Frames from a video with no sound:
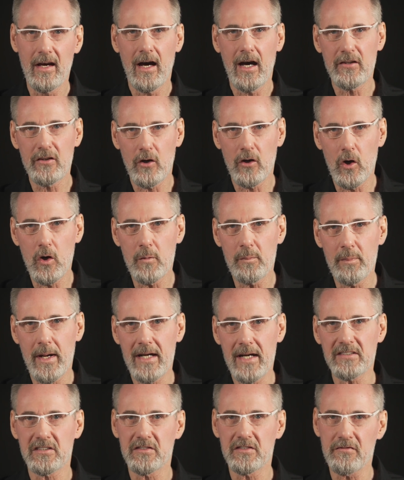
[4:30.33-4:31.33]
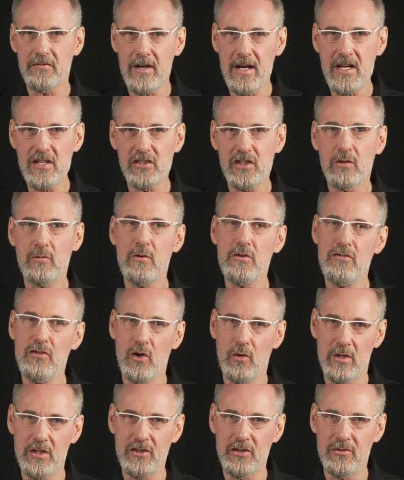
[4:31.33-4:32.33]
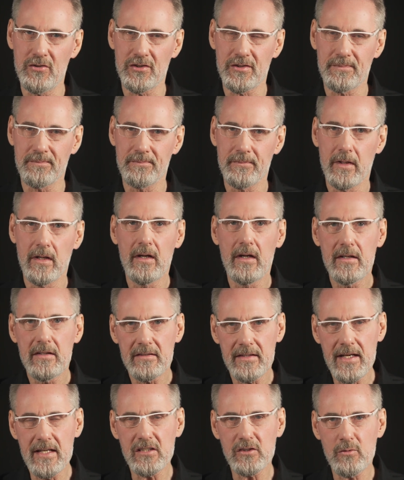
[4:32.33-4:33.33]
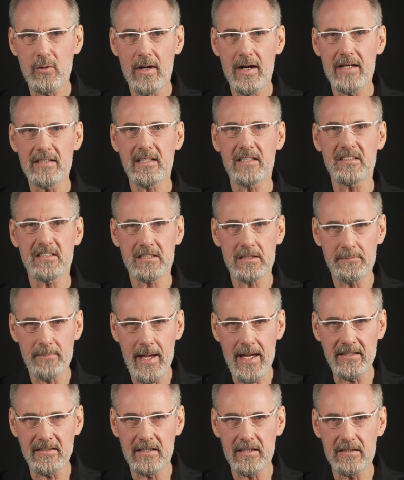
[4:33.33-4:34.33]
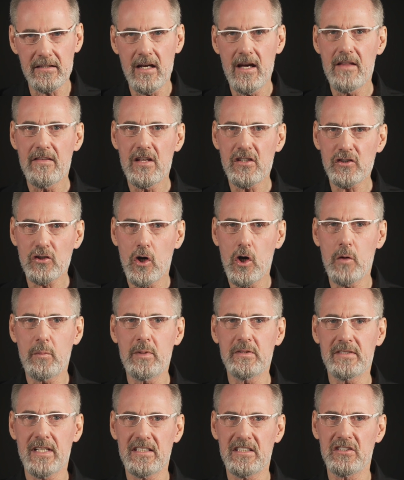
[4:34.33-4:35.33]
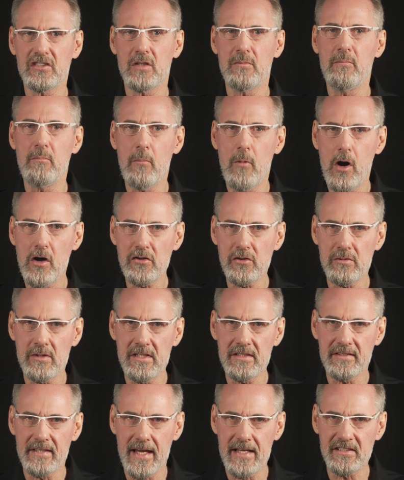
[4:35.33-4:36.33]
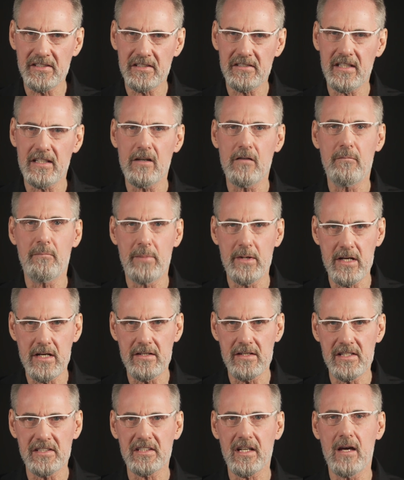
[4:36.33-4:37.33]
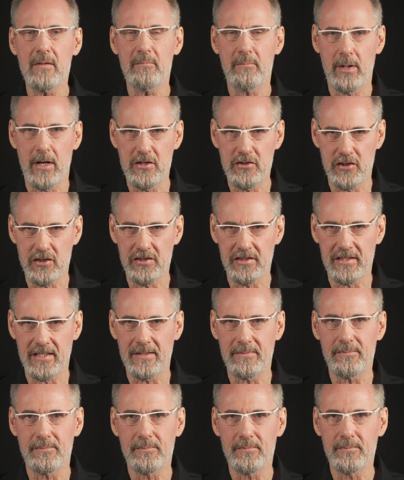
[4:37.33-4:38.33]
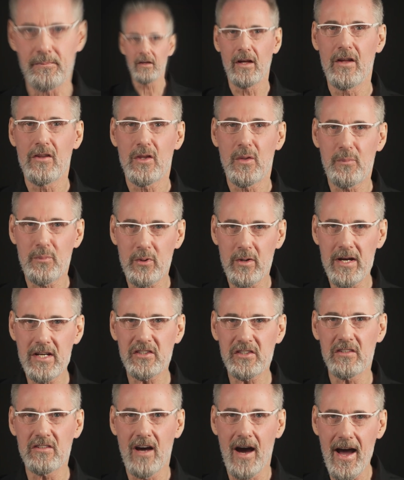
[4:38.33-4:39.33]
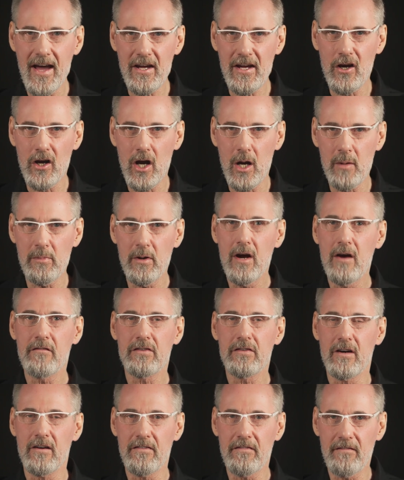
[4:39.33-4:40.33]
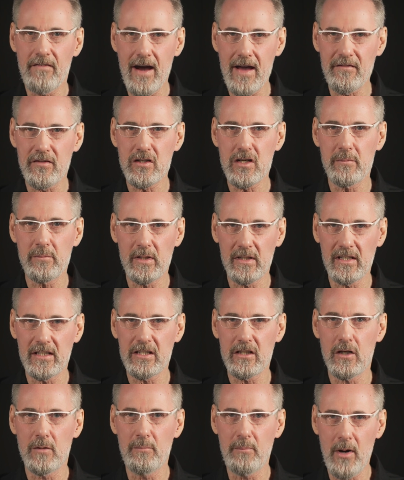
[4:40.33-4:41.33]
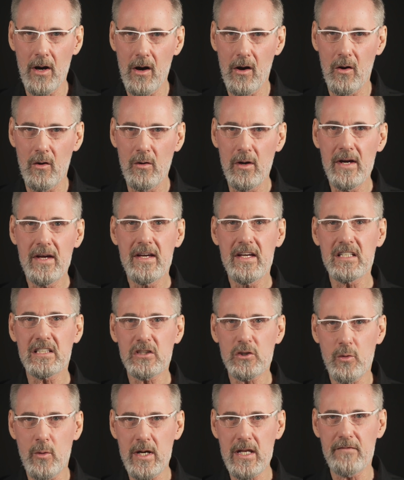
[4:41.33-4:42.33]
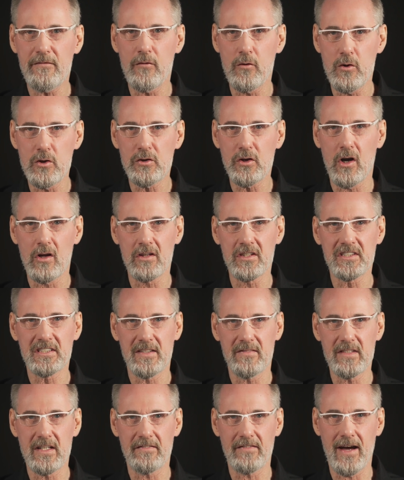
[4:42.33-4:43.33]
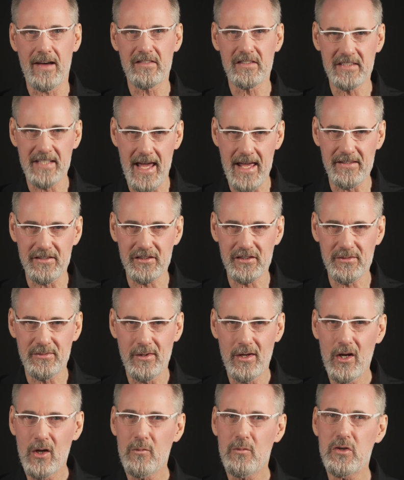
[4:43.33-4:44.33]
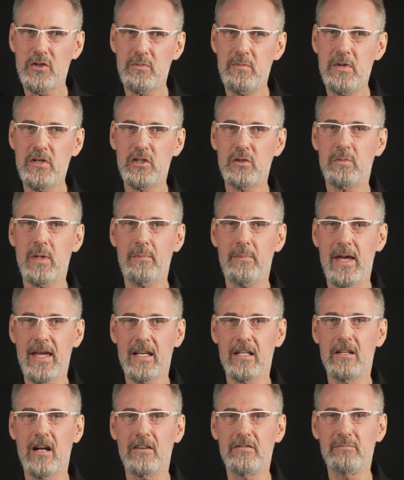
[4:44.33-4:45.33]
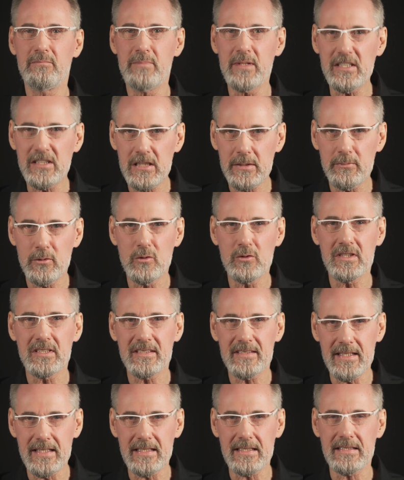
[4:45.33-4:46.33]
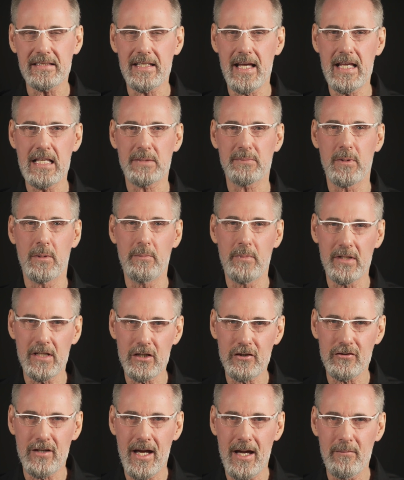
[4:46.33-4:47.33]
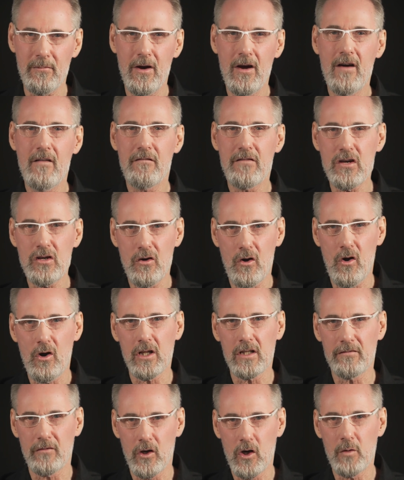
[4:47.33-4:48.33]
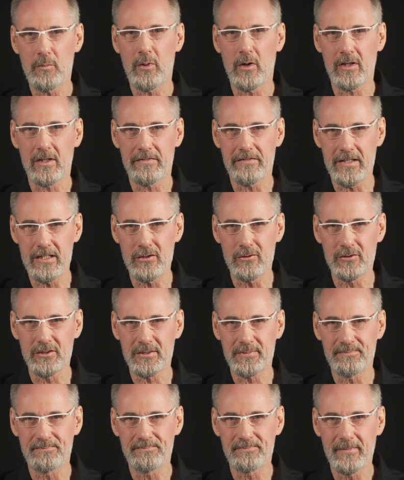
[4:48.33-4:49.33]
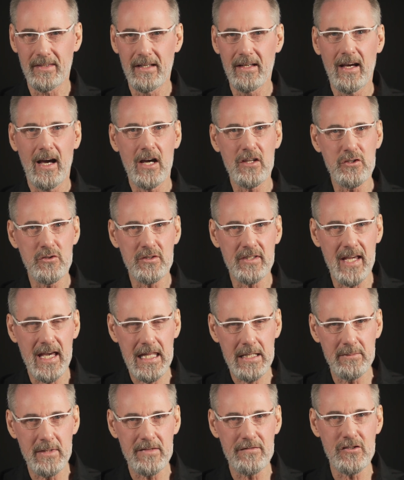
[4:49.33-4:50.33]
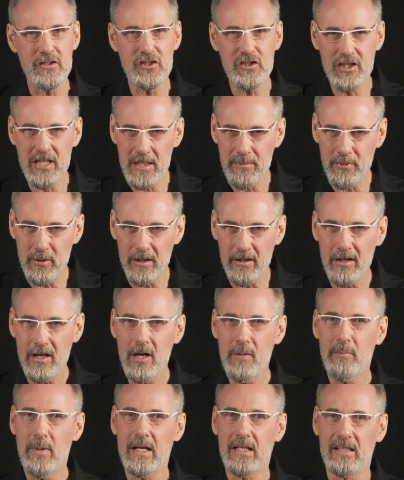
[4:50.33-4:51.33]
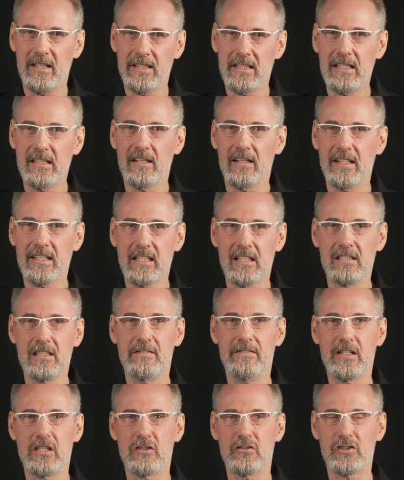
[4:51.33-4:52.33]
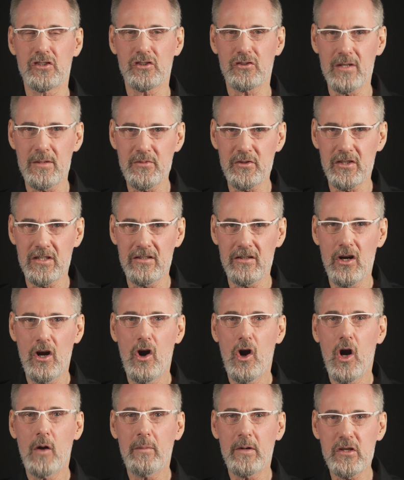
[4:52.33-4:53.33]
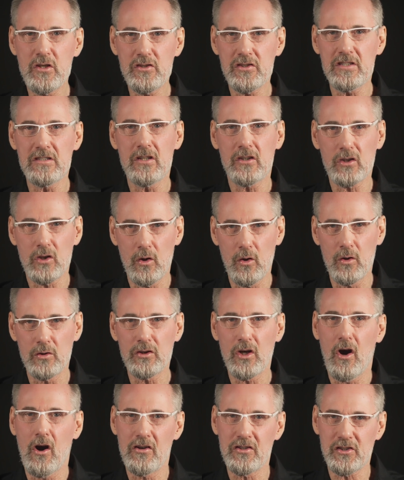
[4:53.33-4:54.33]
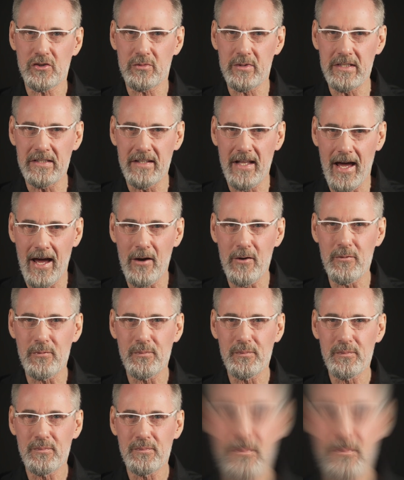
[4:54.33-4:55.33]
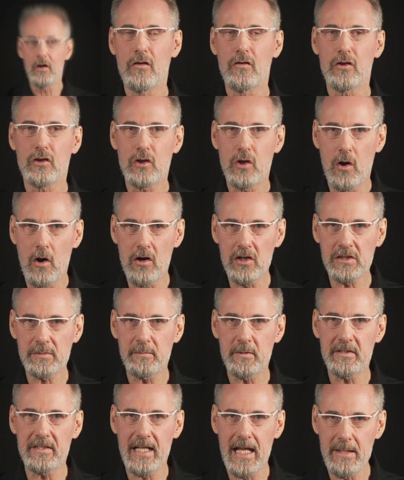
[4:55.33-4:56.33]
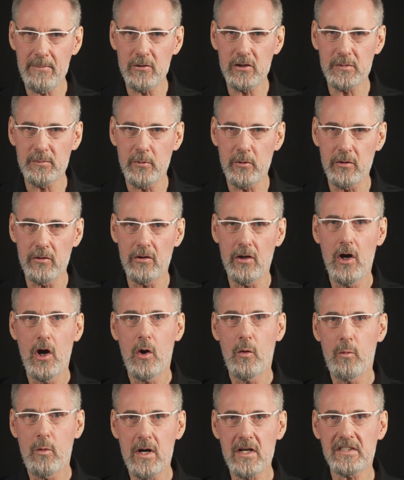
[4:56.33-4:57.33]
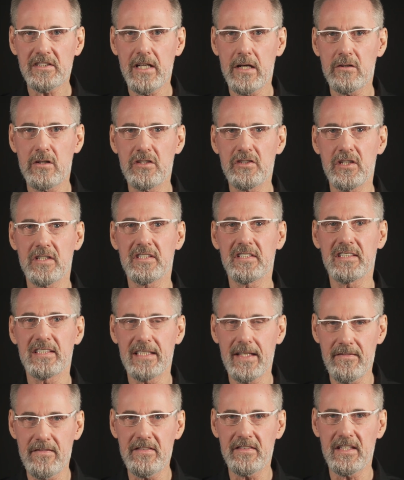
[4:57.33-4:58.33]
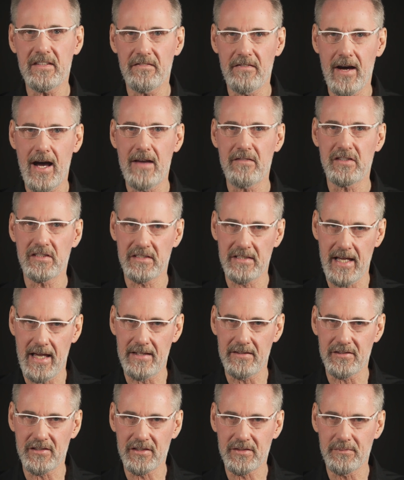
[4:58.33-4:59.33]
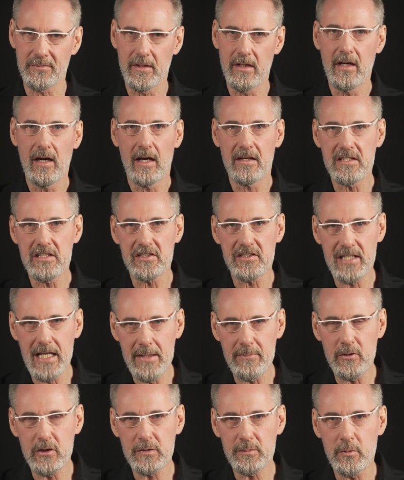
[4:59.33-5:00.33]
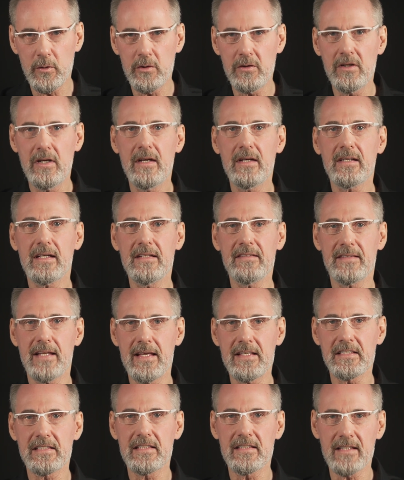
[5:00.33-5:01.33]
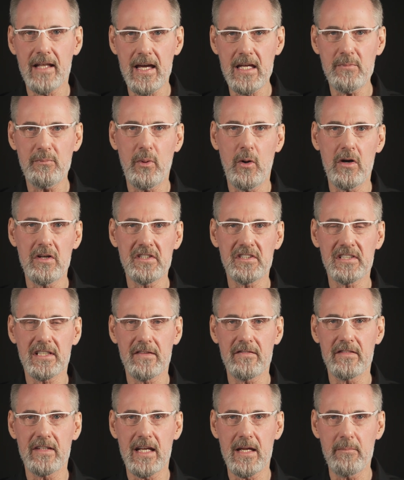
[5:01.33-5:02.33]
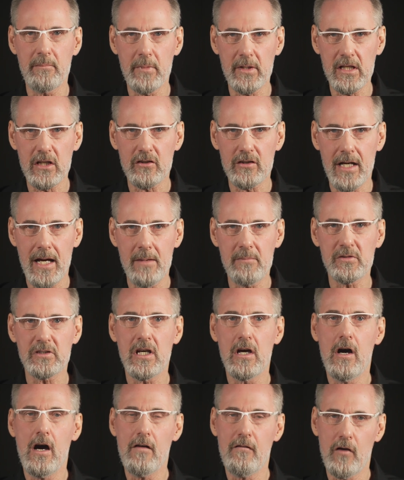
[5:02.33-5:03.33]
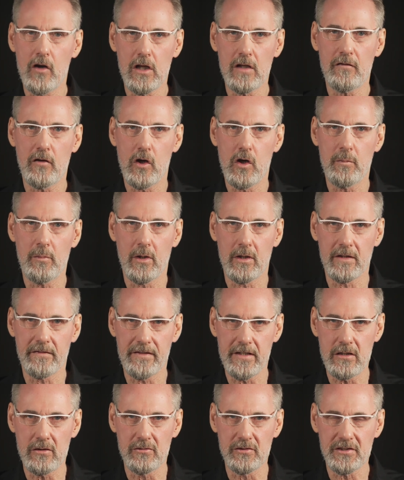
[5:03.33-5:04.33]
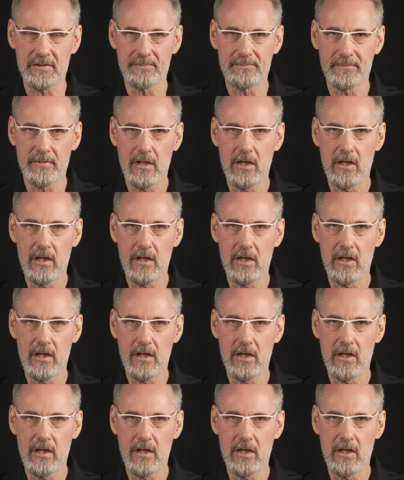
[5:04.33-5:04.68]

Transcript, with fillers: and the oil passed as fresh with no issues. Taste-wise, as expected, this oil possesses a moderate intensity of bitterness and pungency. The price on iHerb for a 500ml bottle is $24.75, which means you'll be paying an unbeatable 6 cents per milligram for your olive oil polyphenols. And you can get them even cheaper by clicking the link in the video description or by using the code on screen now. The cost per tablespoon works out at just 75 cents. and each tablespoon contains 9.78 milligrams of olive oil polyphenols,